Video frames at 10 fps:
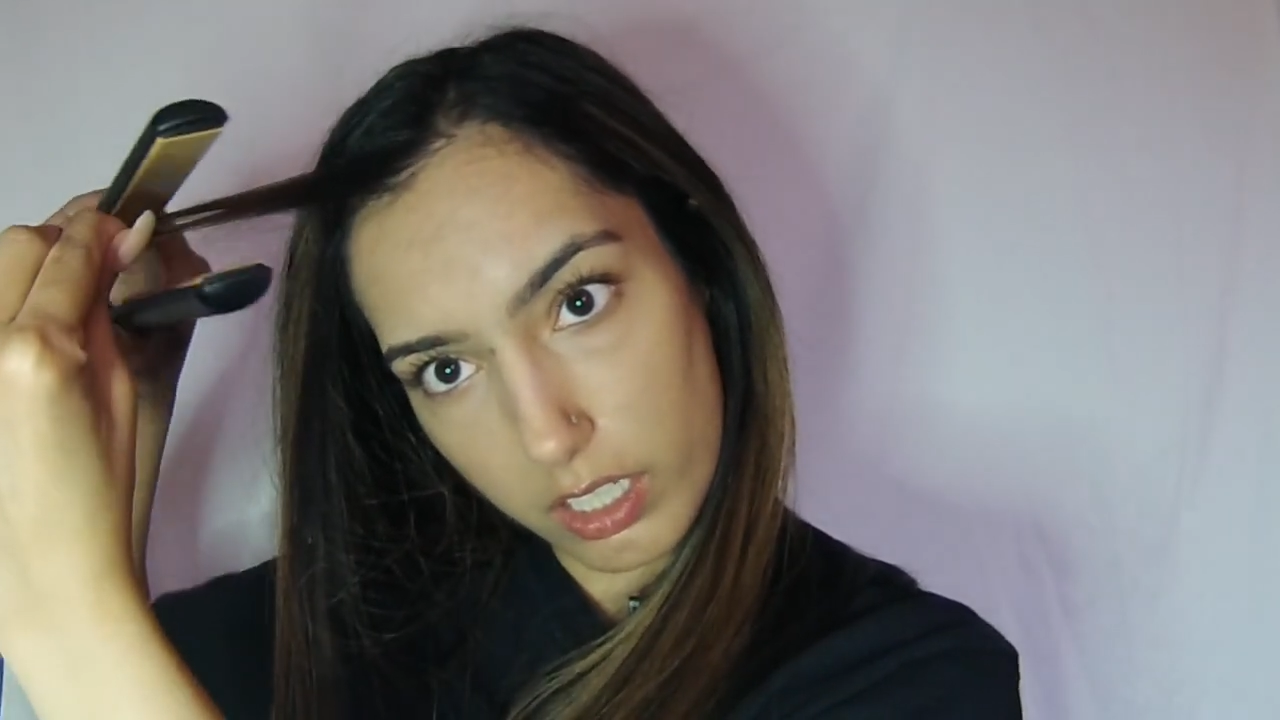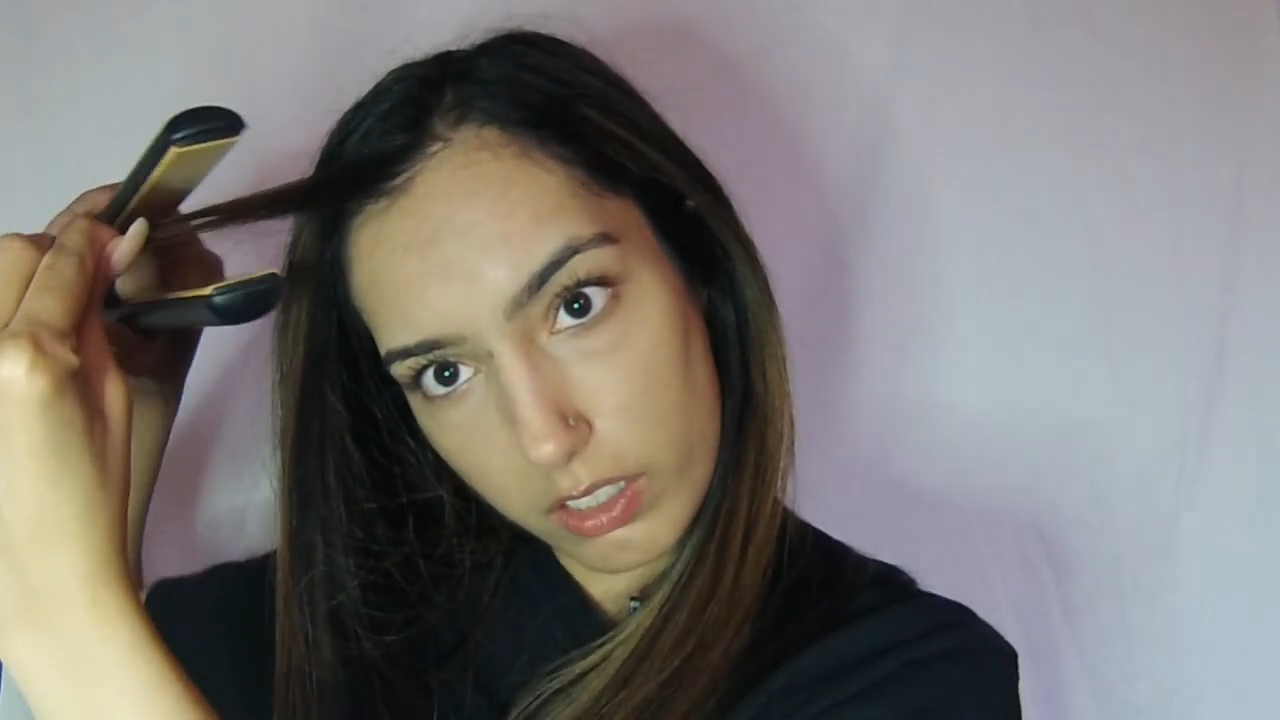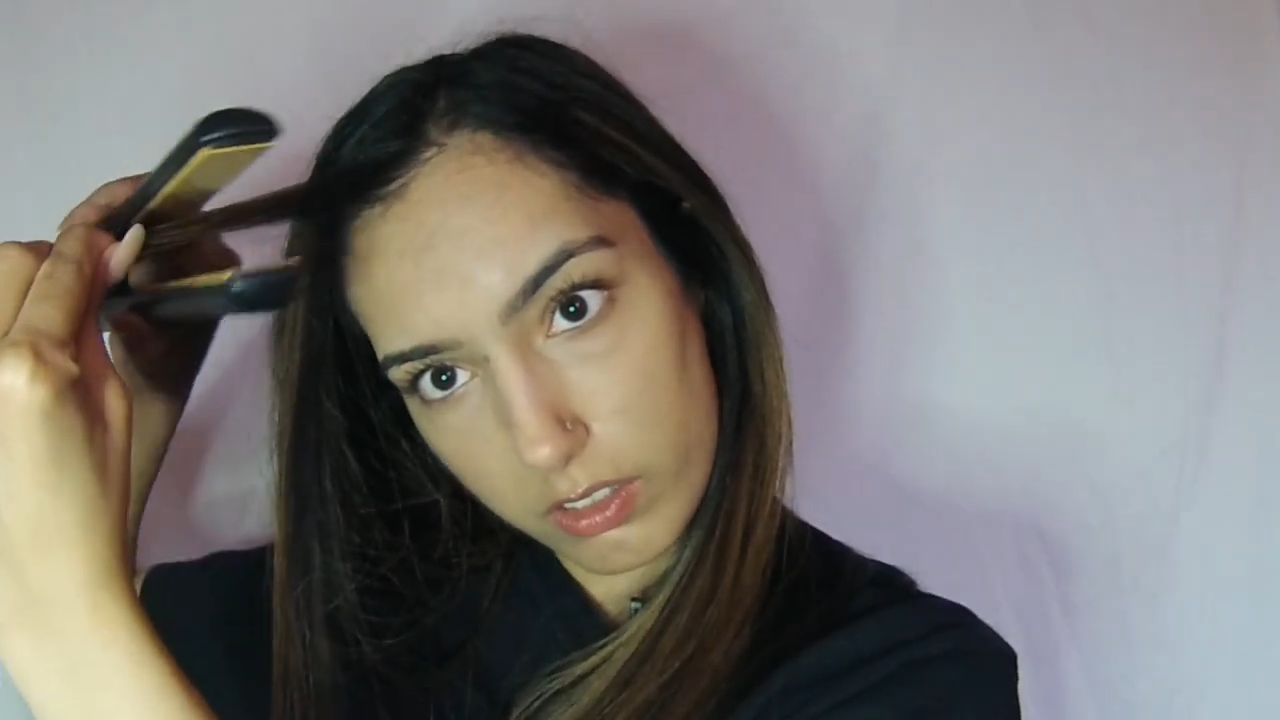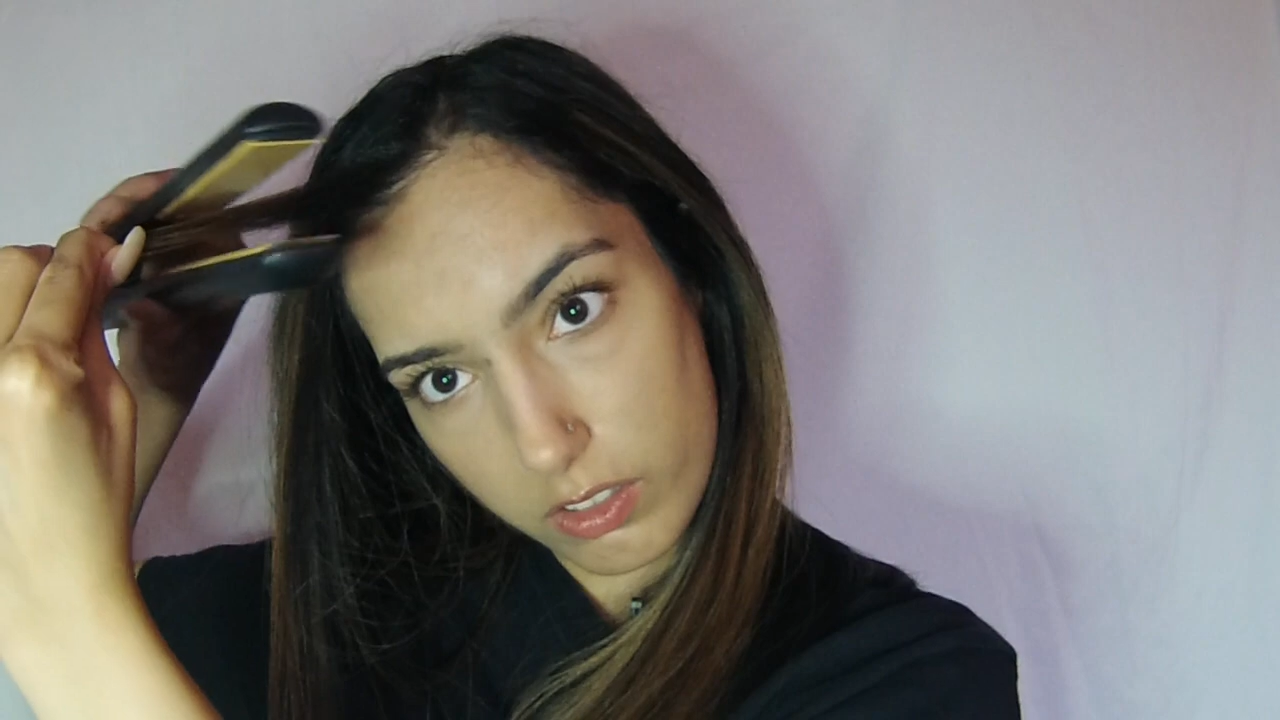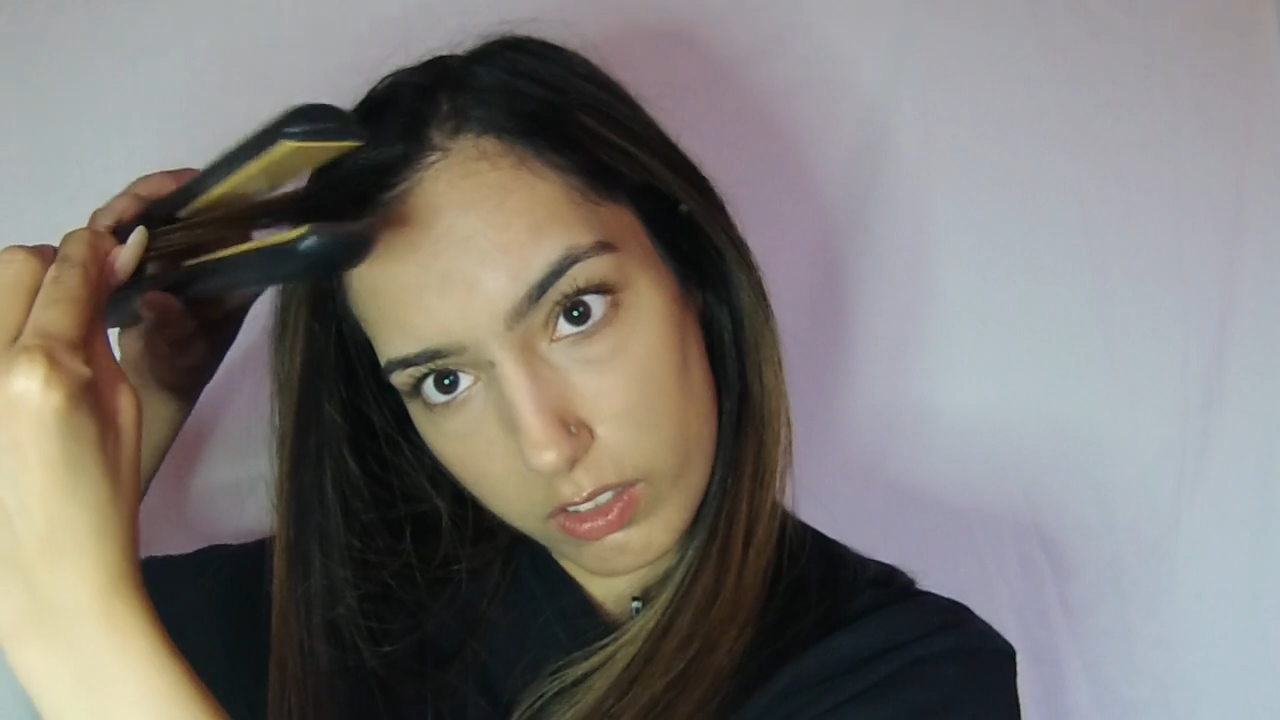
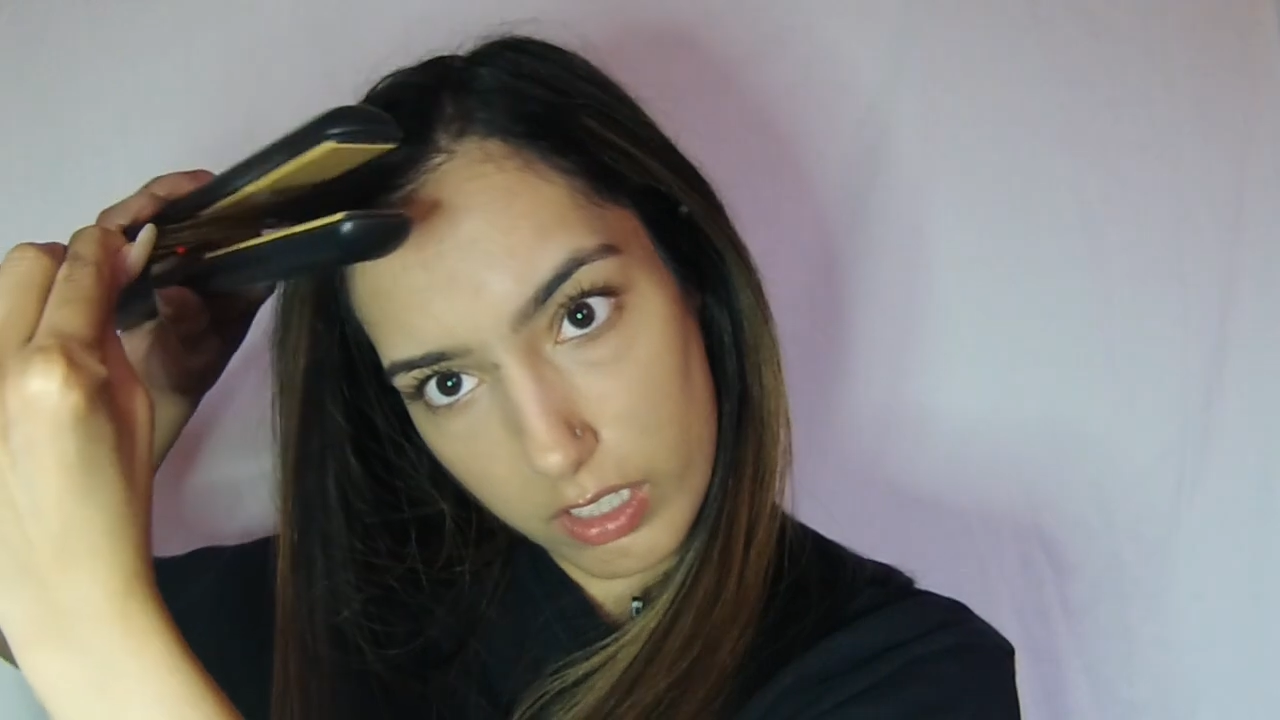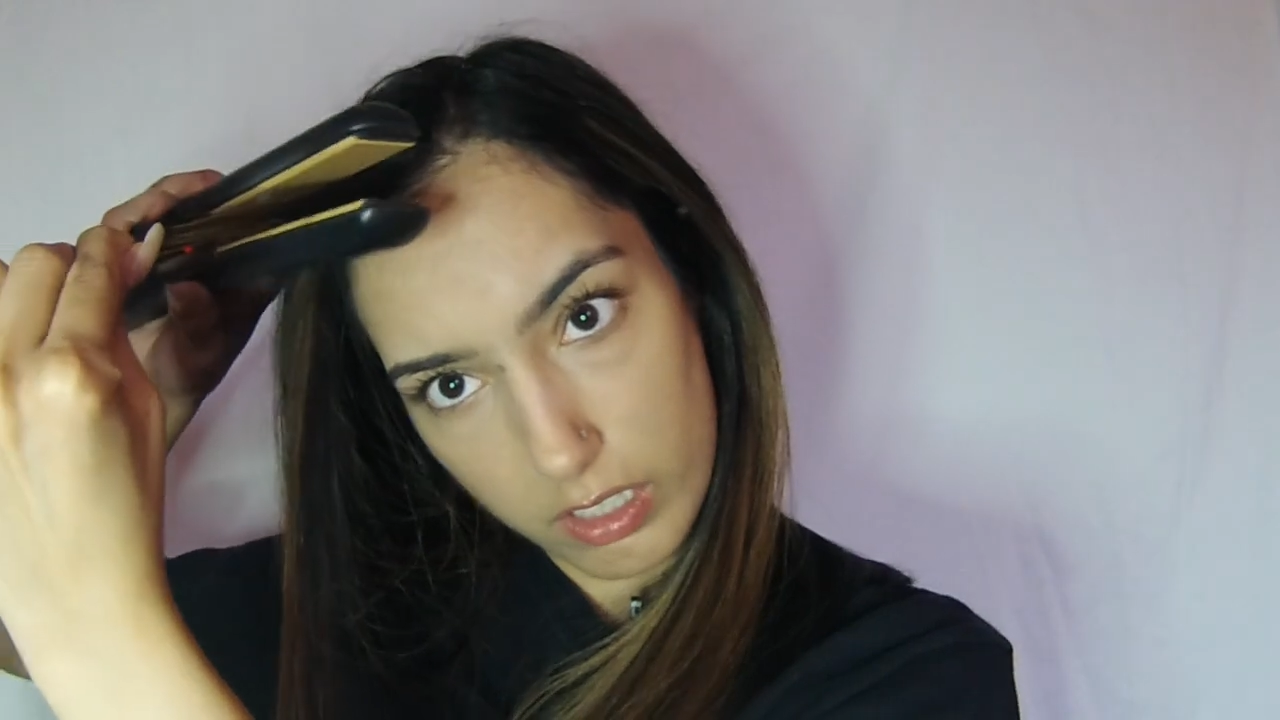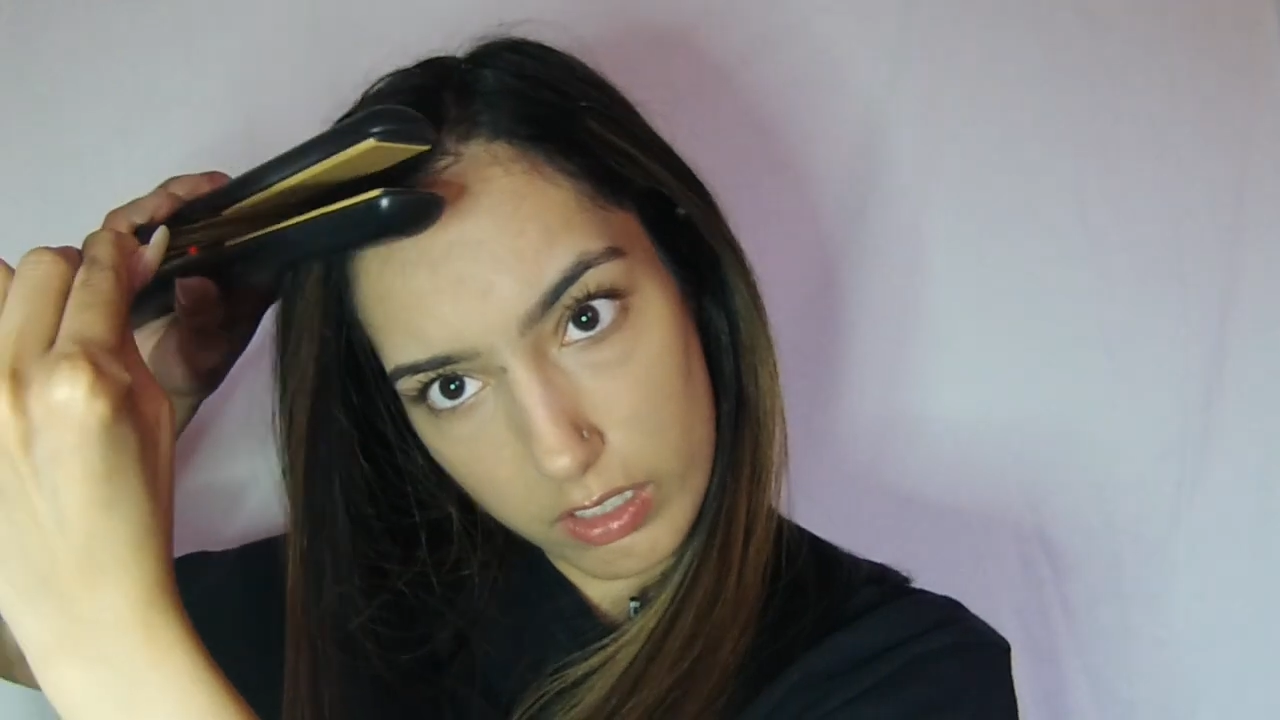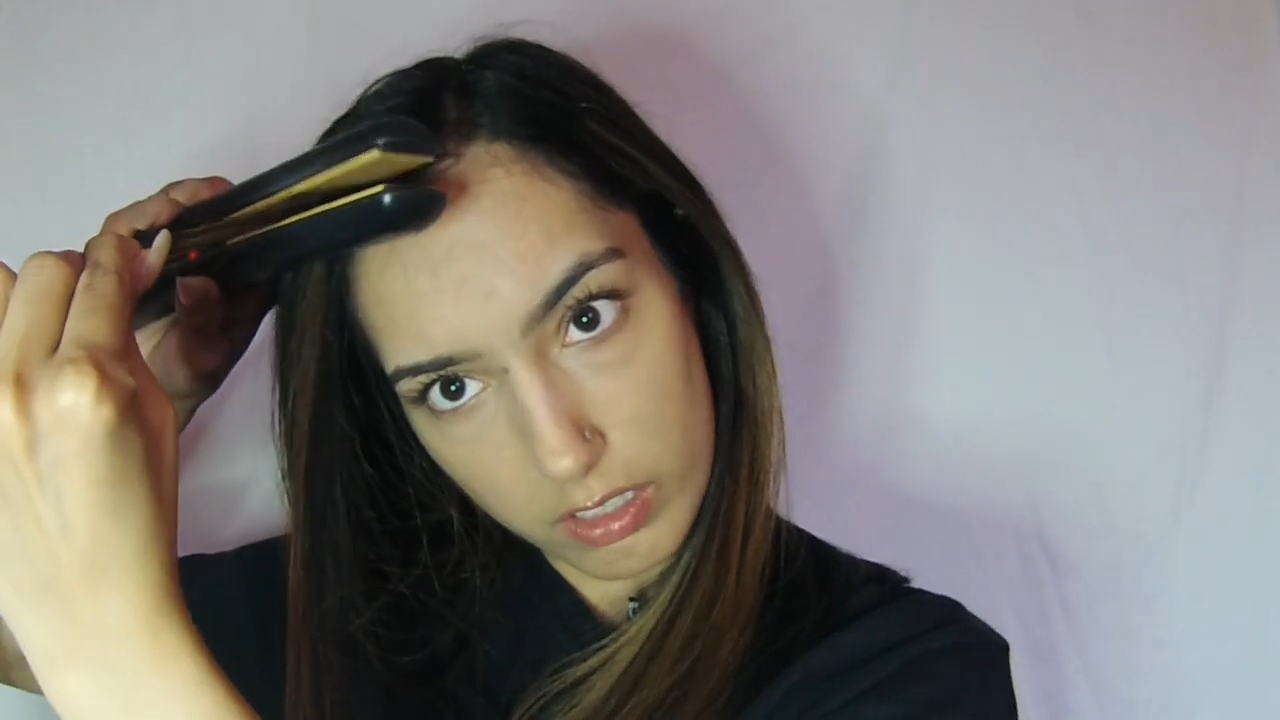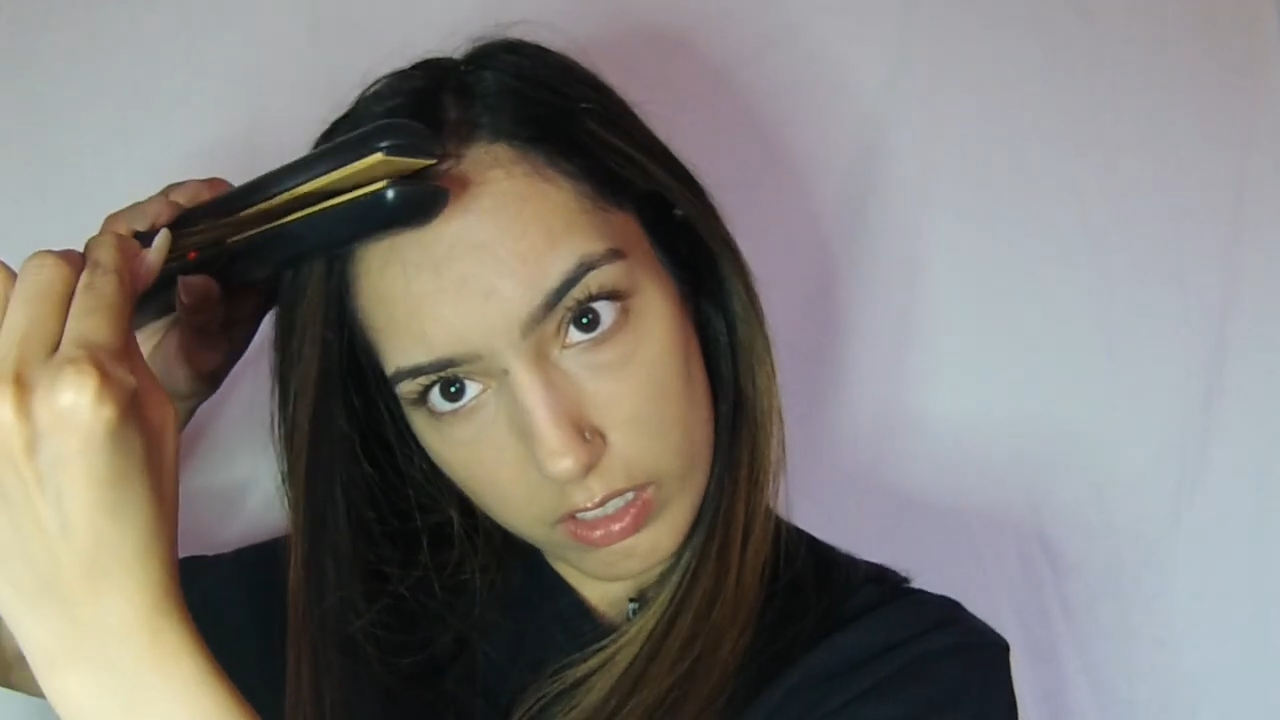the
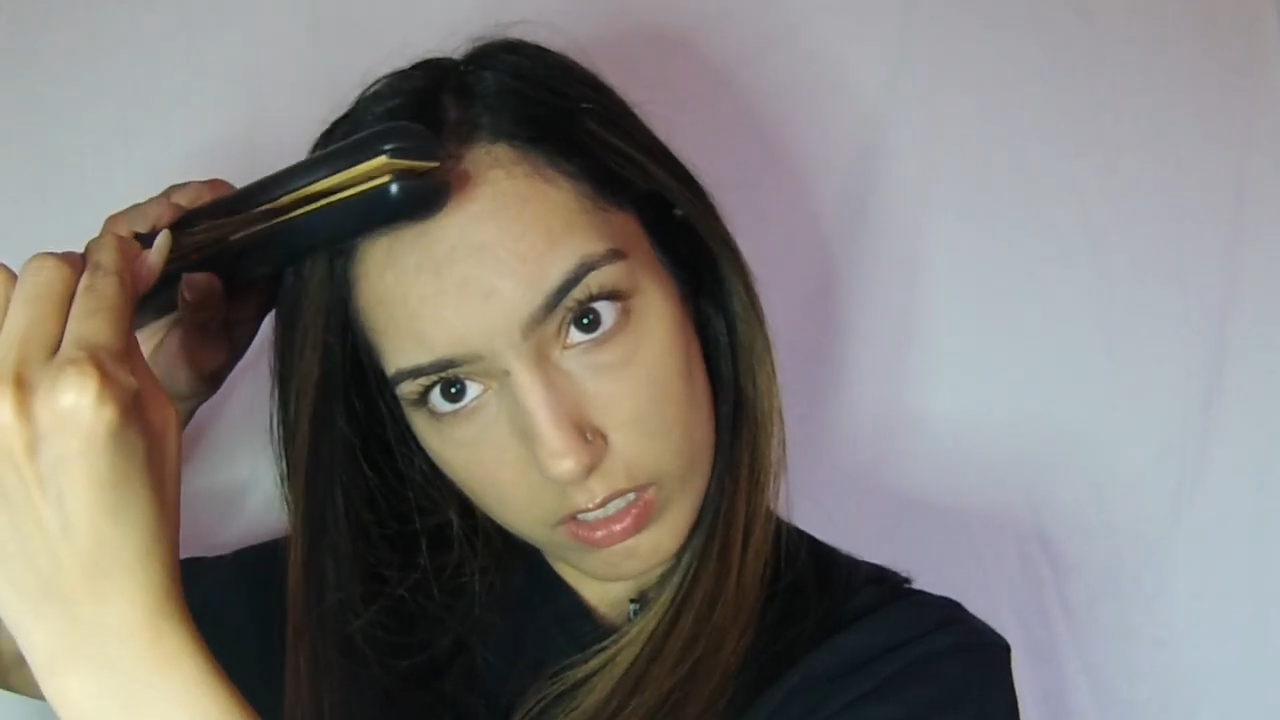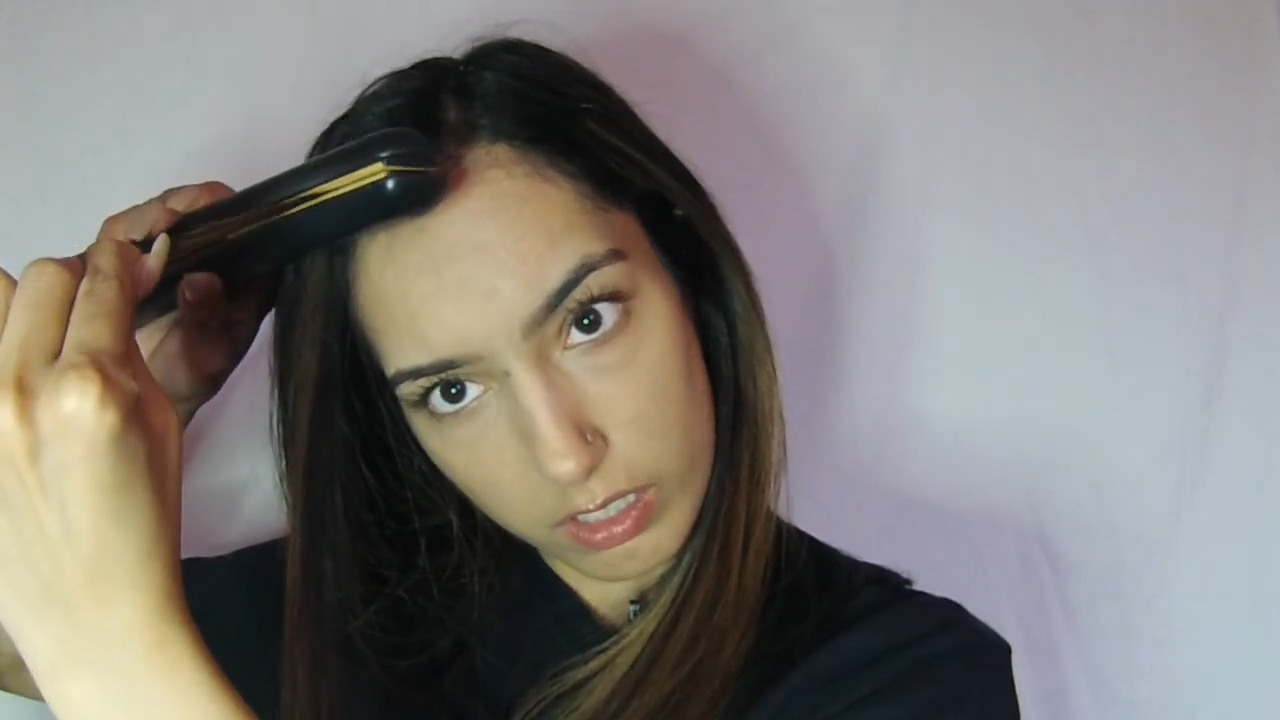straightener